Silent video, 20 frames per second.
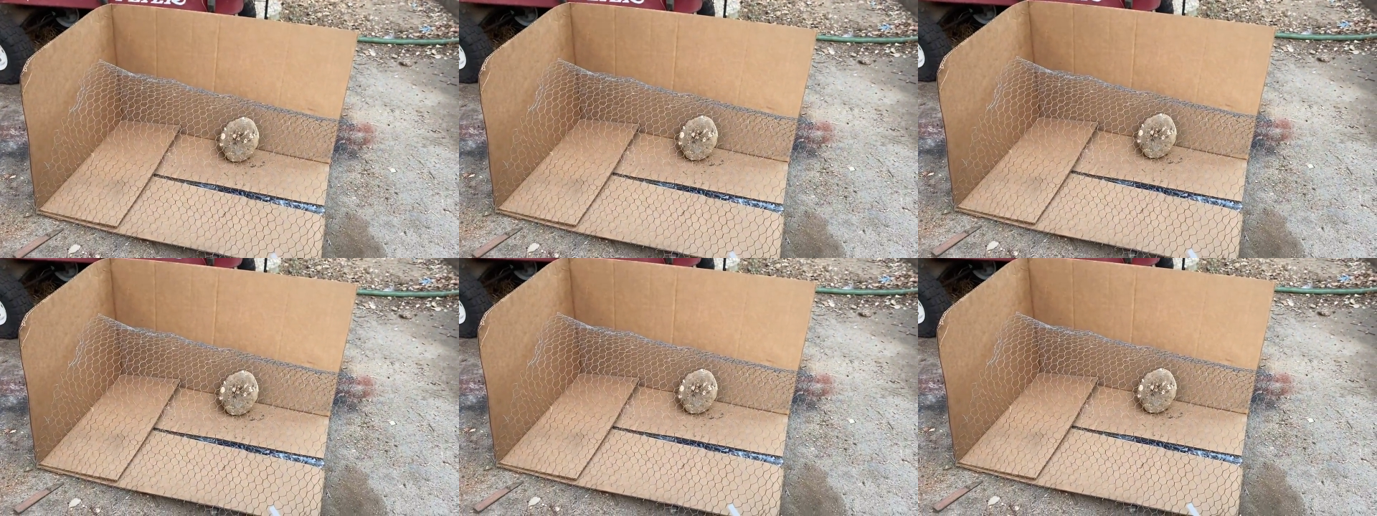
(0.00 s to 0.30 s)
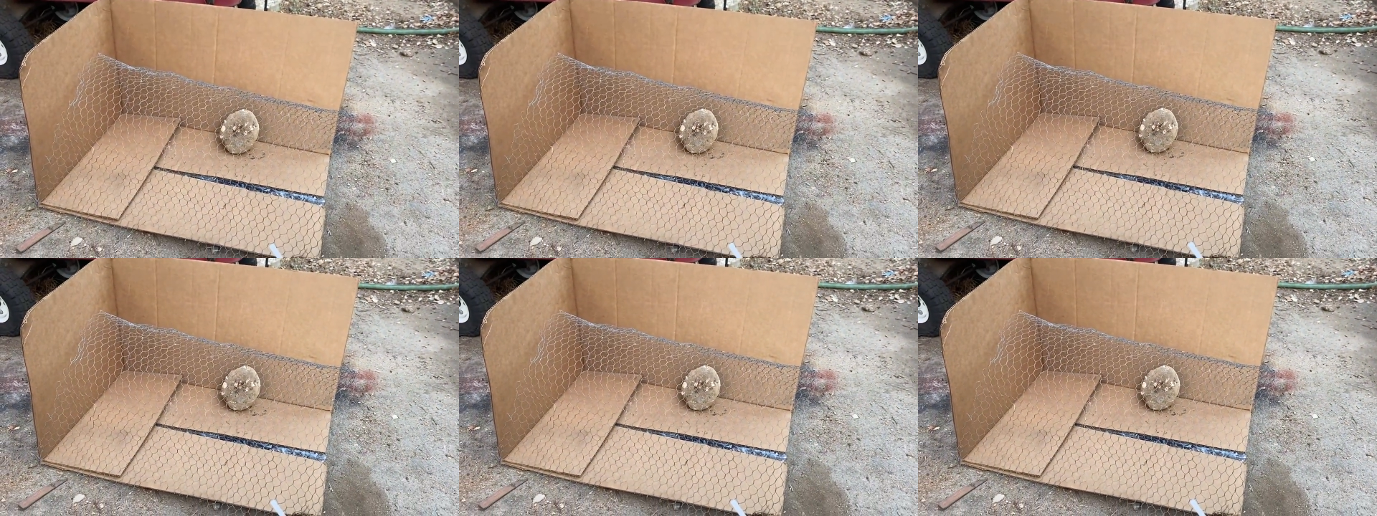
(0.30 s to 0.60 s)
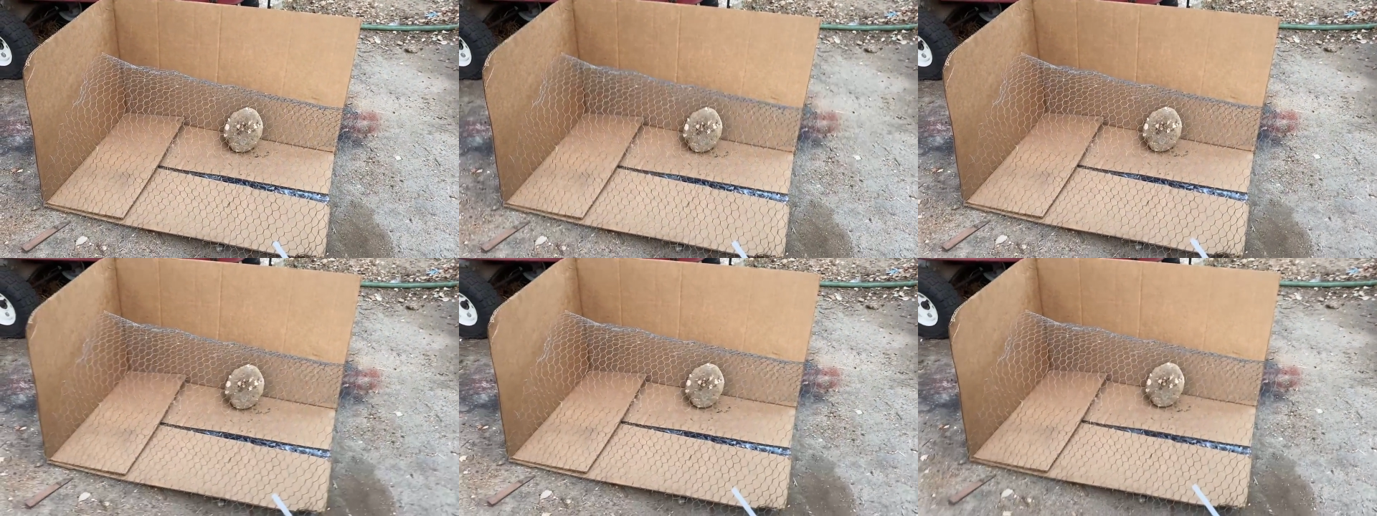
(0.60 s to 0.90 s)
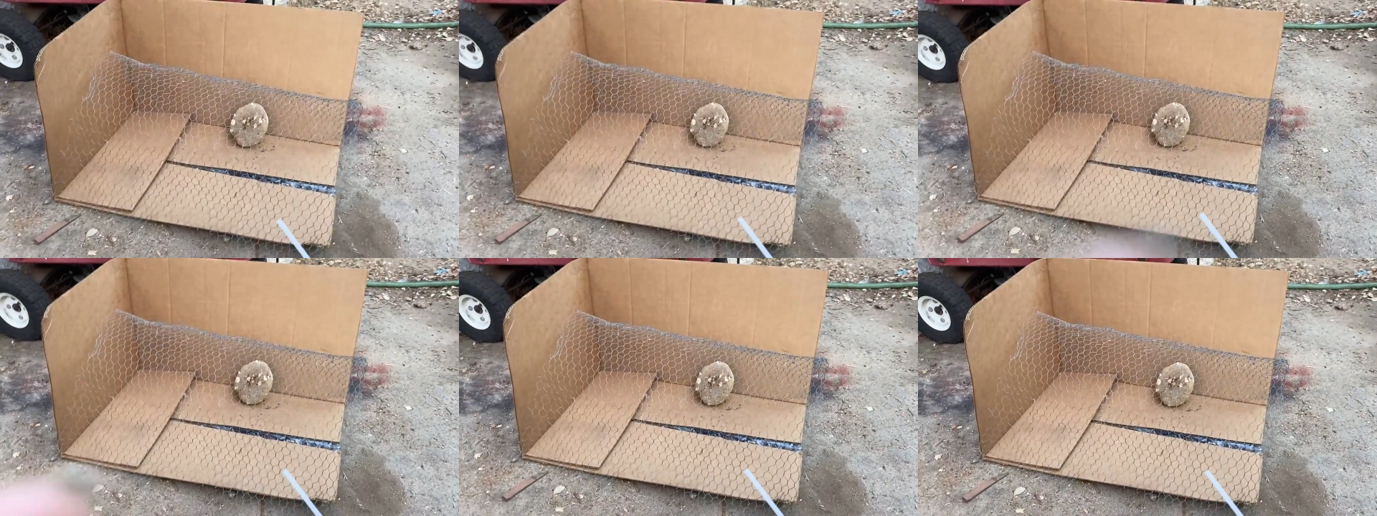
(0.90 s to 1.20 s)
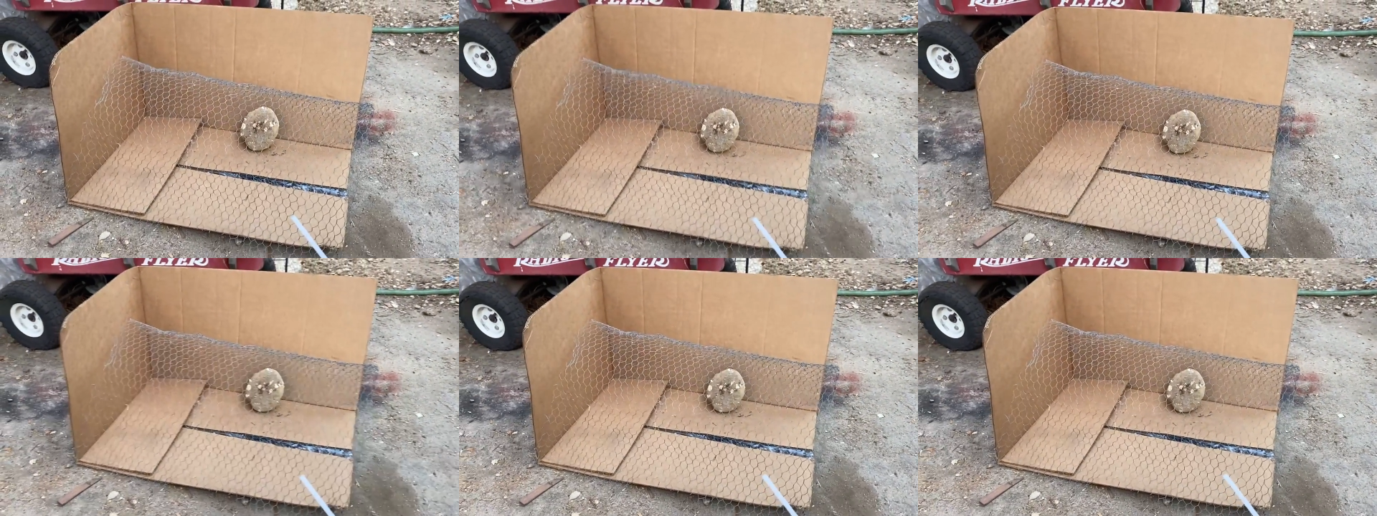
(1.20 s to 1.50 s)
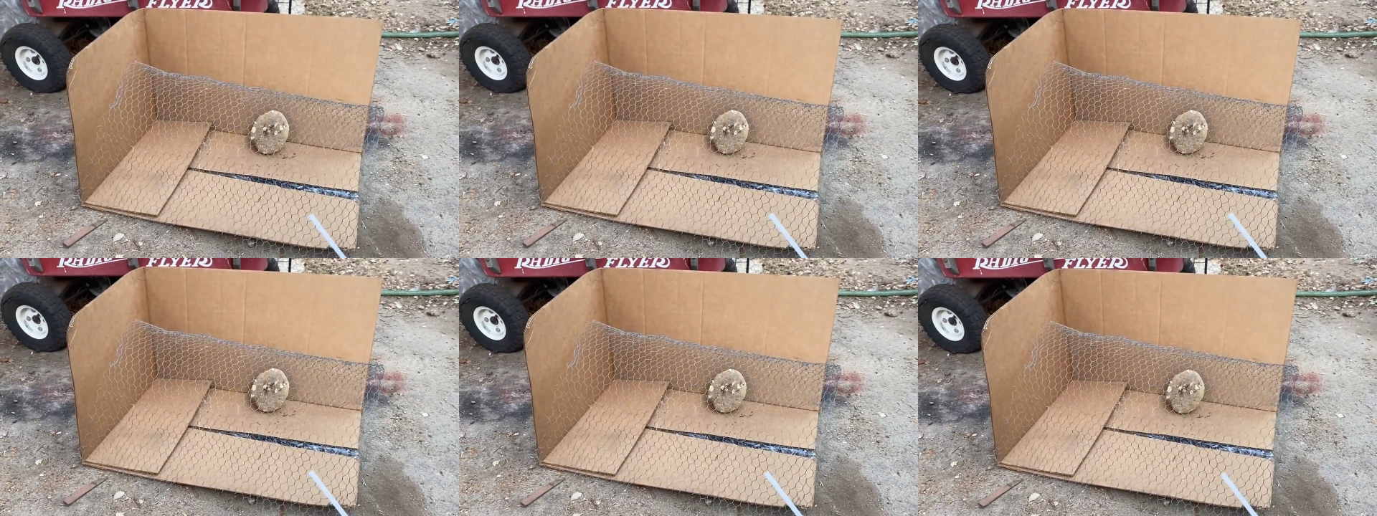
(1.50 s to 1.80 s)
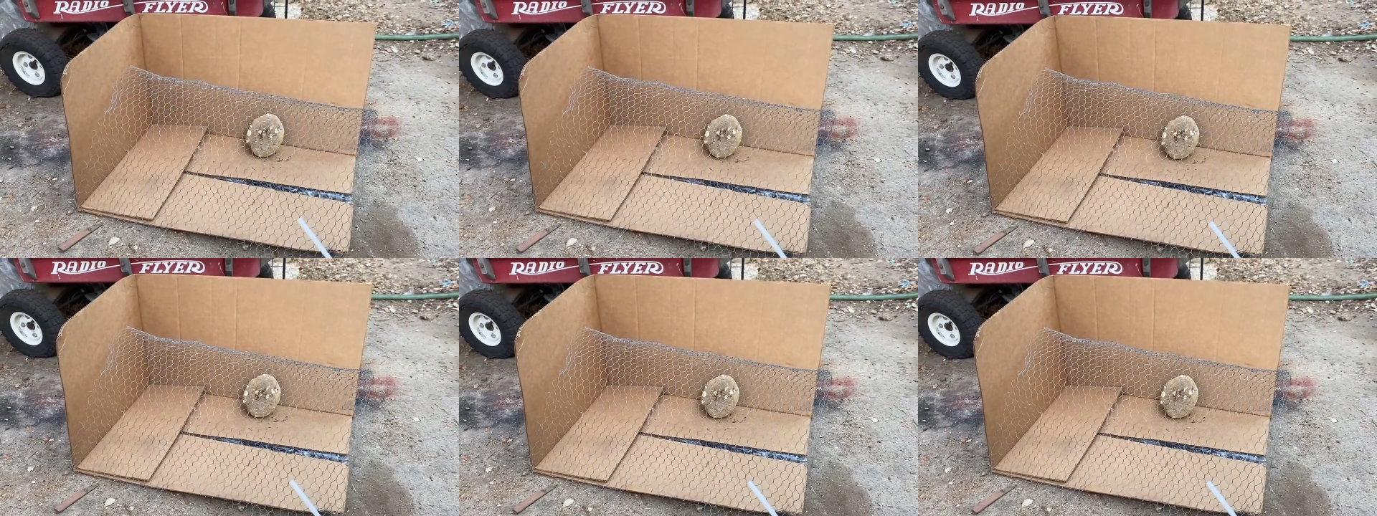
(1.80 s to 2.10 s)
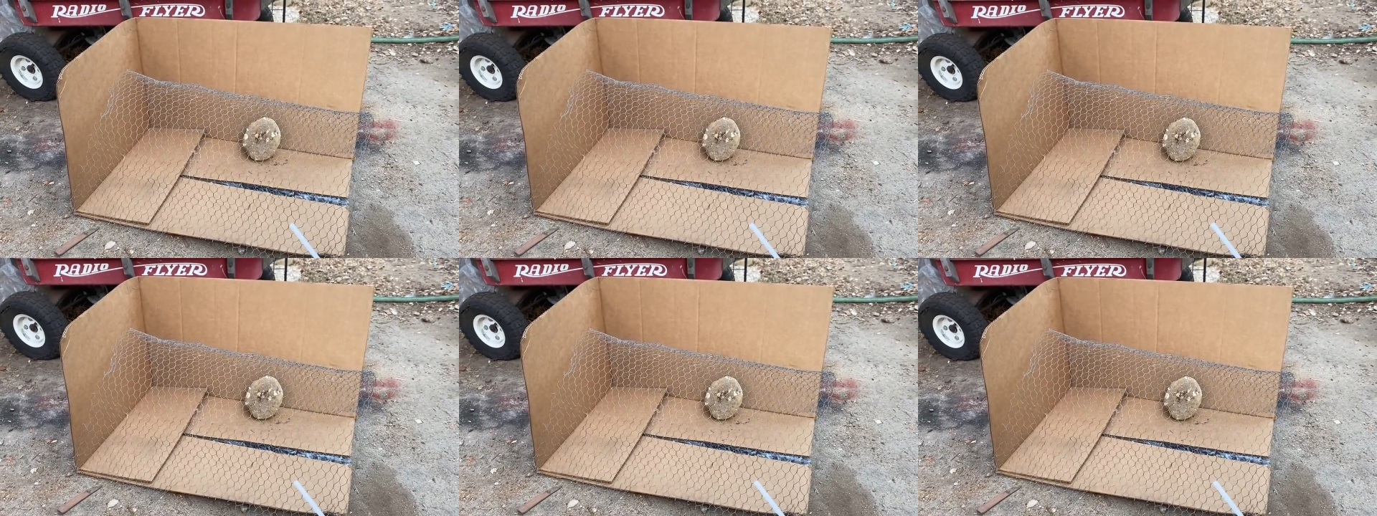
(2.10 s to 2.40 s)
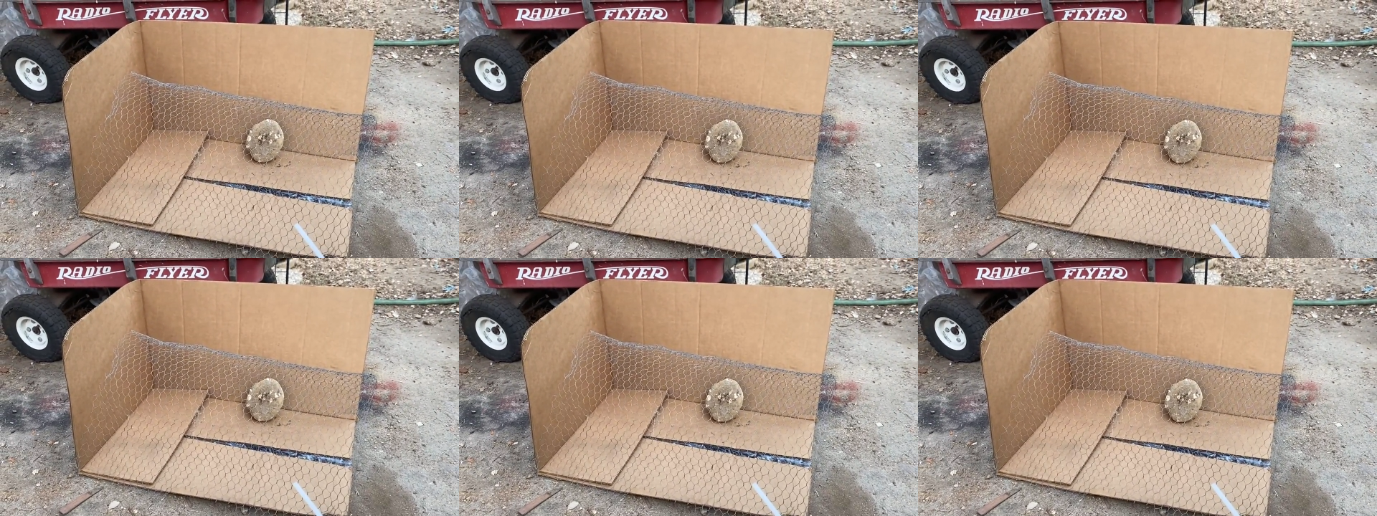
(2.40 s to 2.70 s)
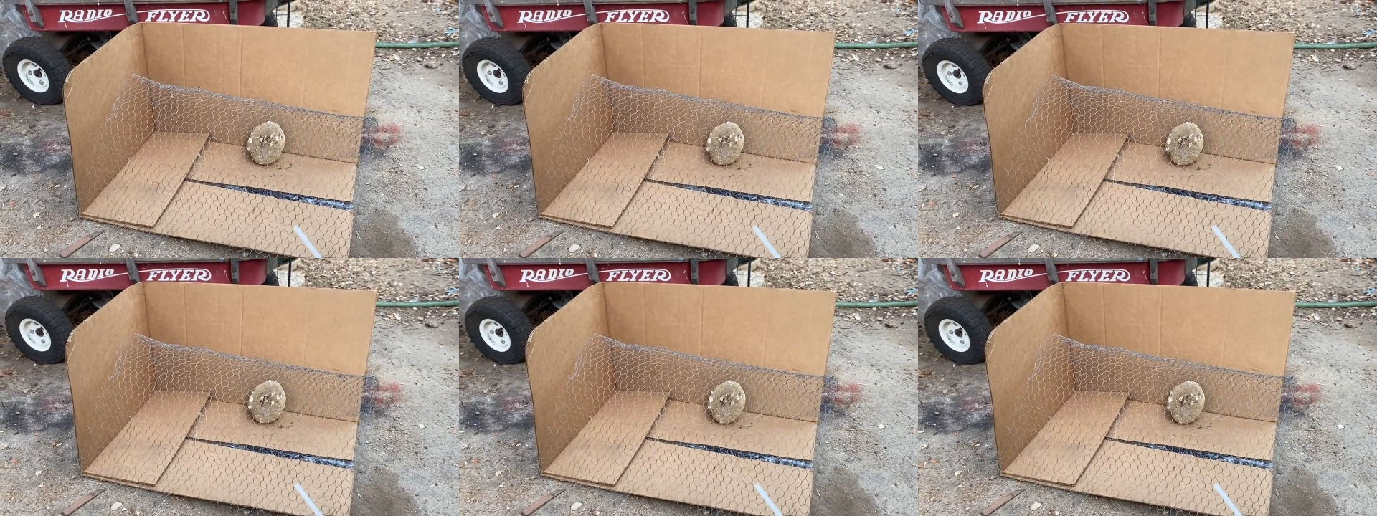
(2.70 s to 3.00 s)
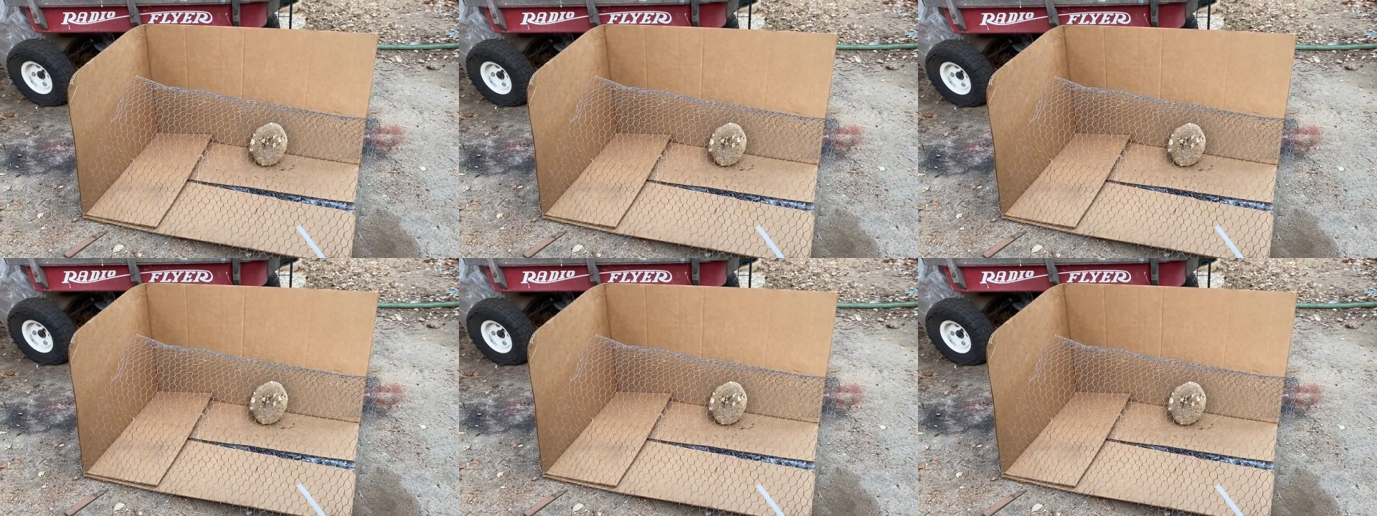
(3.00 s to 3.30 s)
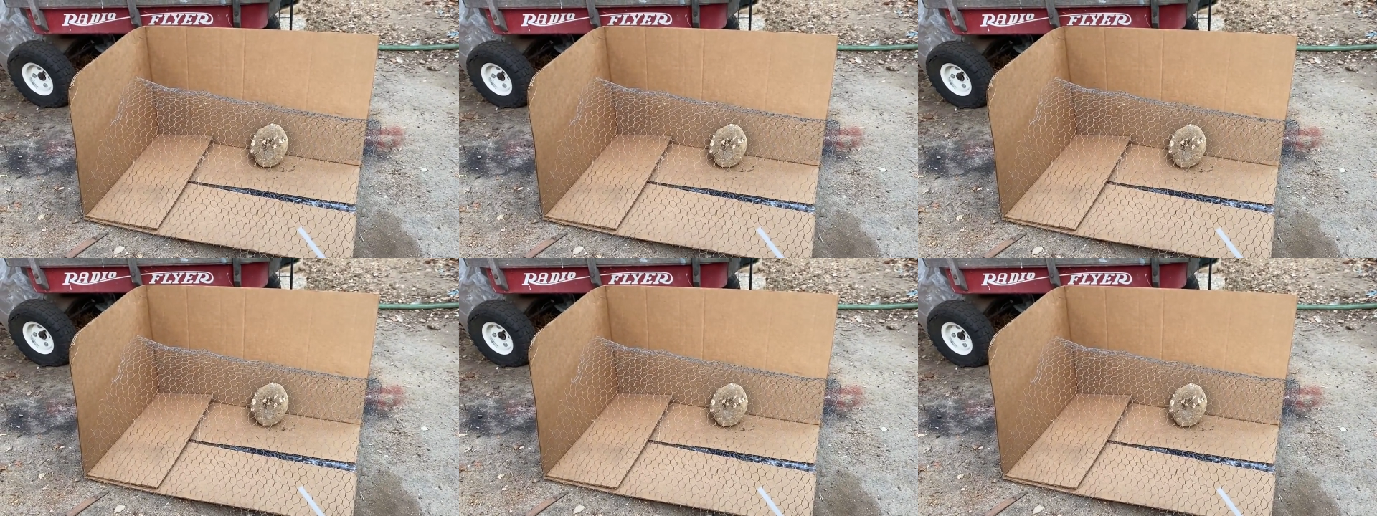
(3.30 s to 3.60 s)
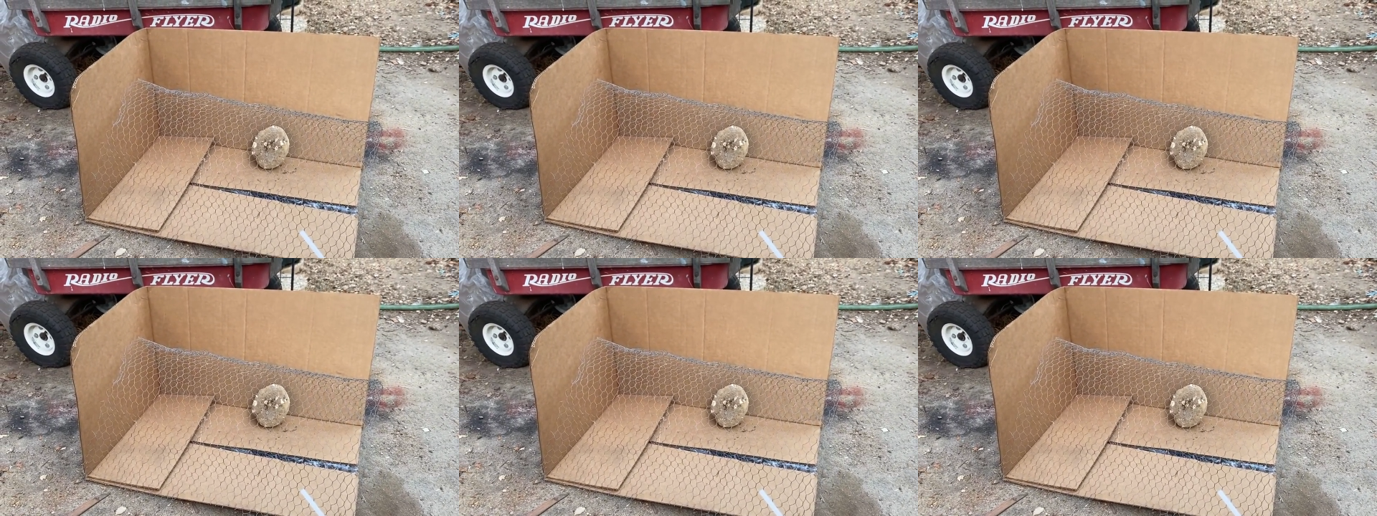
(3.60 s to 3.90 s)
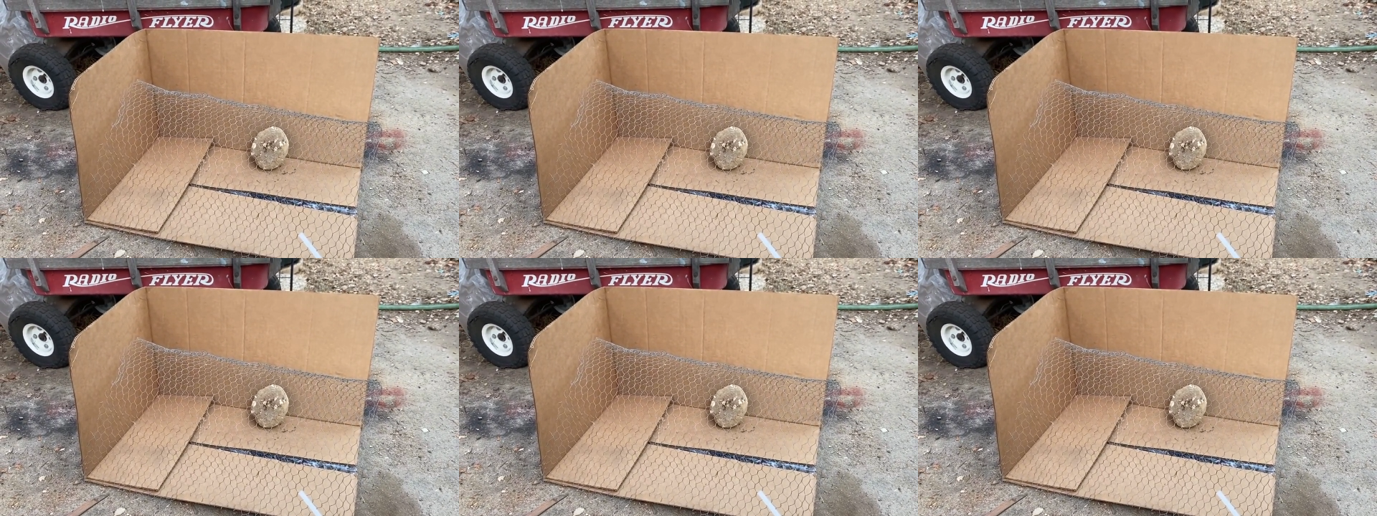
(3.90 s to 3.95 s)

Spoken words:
(no speaker visible)